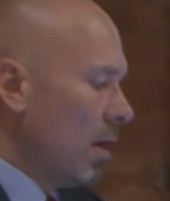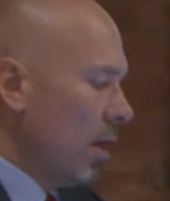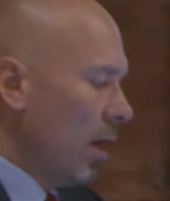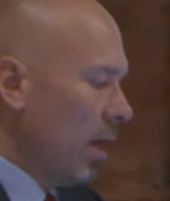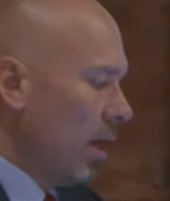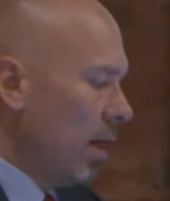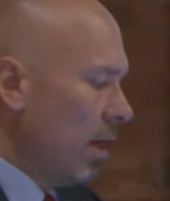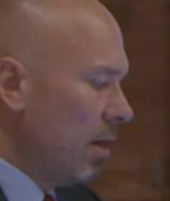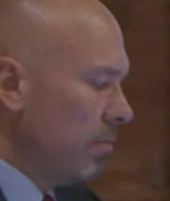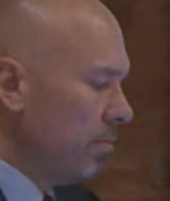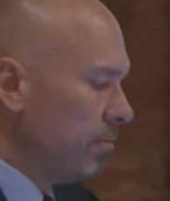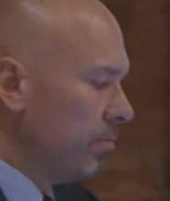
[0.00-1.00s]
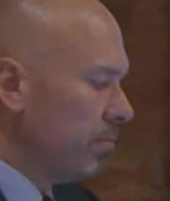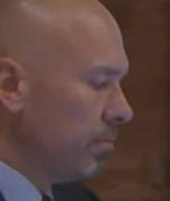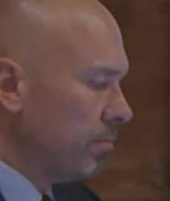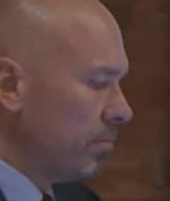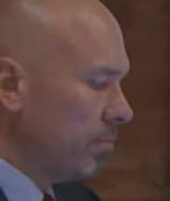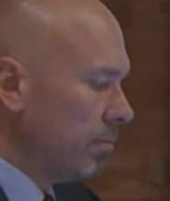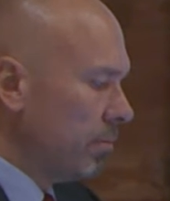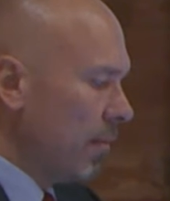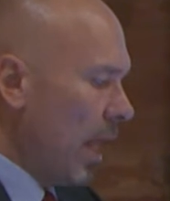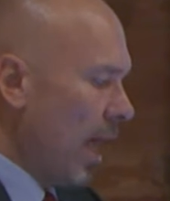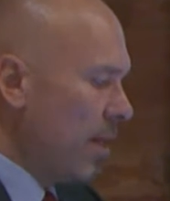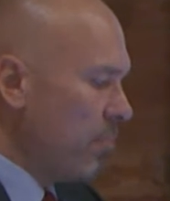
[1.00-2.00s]
And
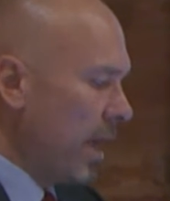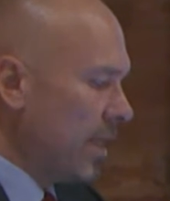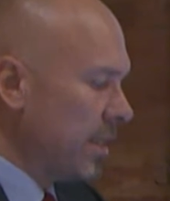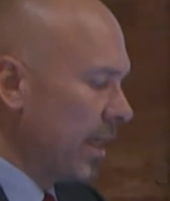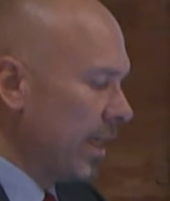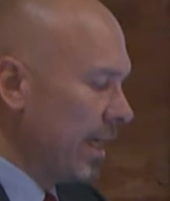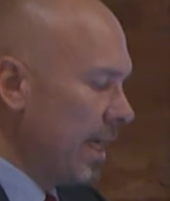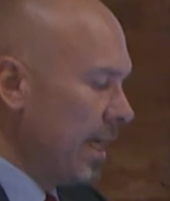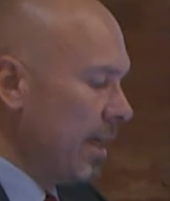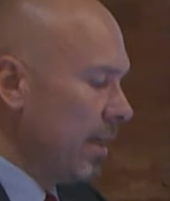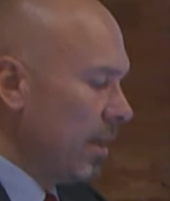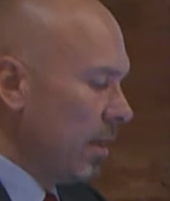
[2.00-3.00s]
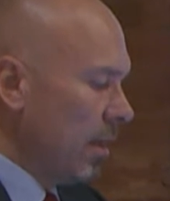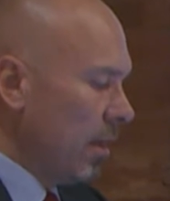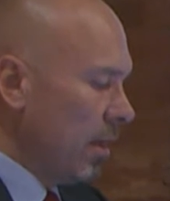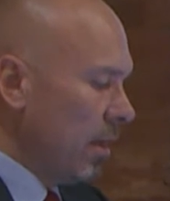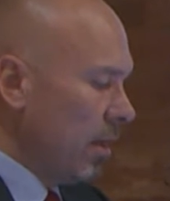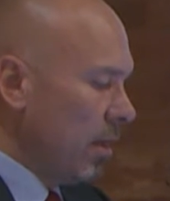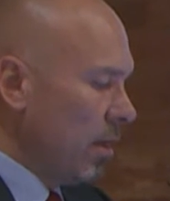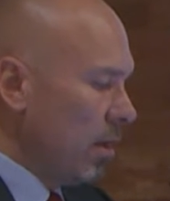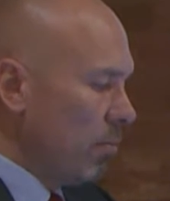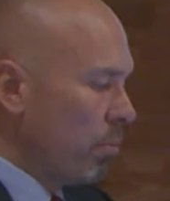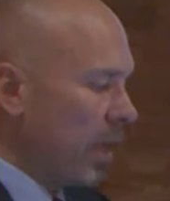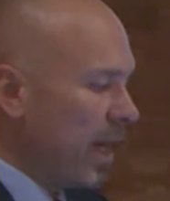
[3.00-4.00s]
basically
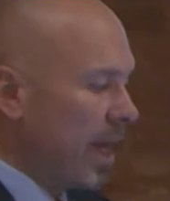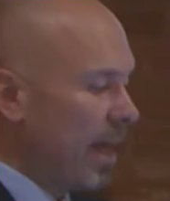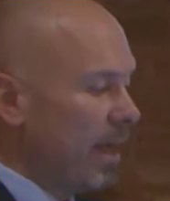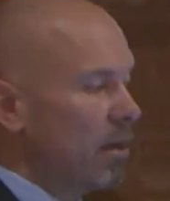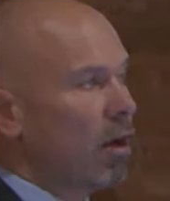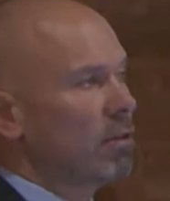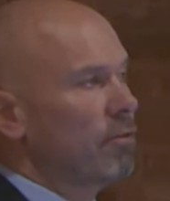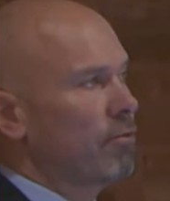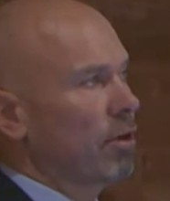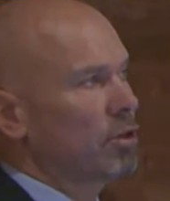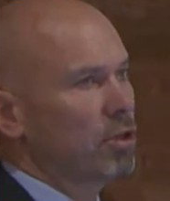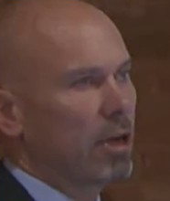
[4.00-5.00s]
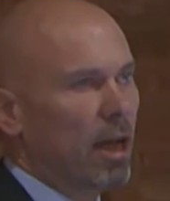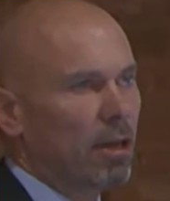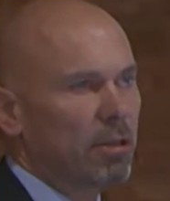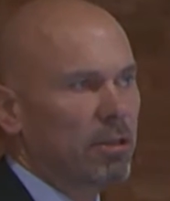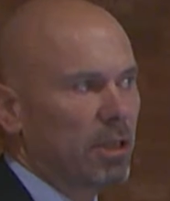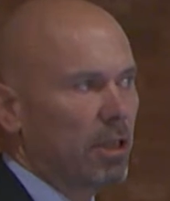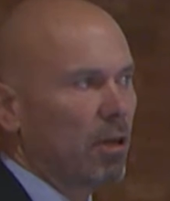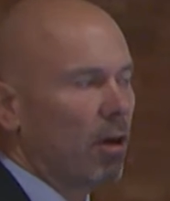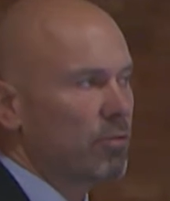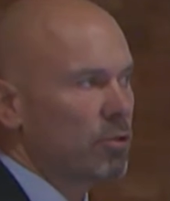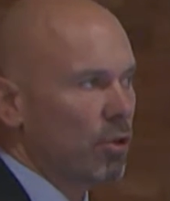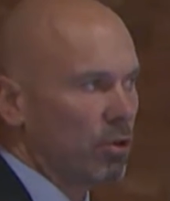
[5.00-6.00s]
playing on the functionality of
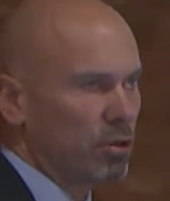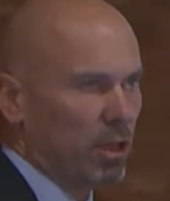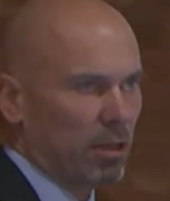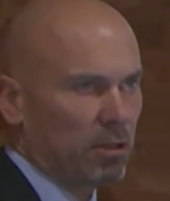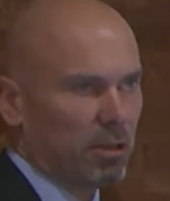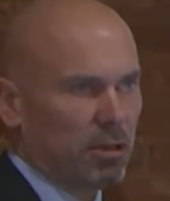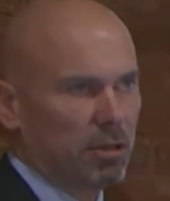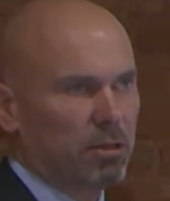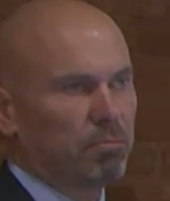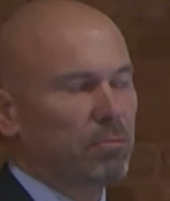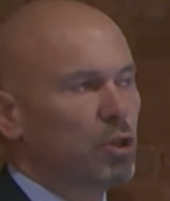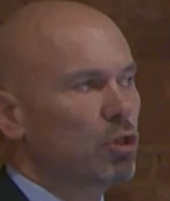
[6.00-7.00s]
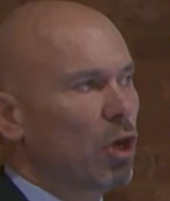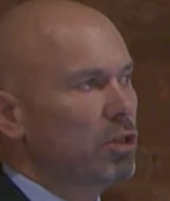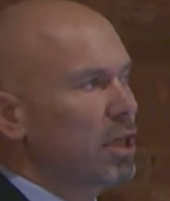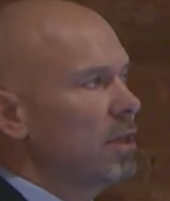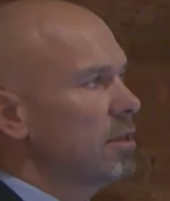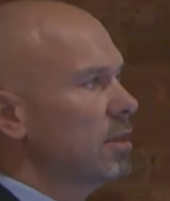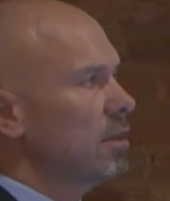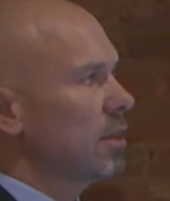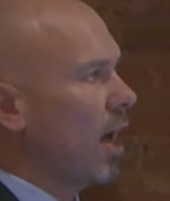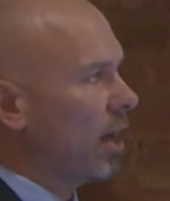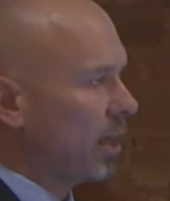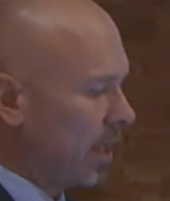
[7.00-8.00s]
search engines. Search engines
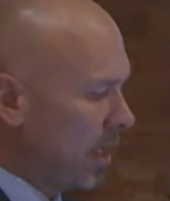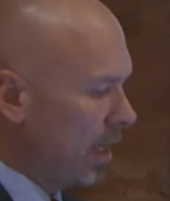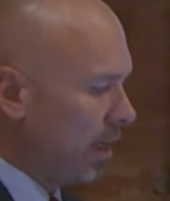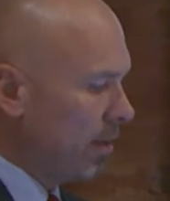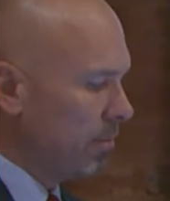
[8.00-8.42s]
are key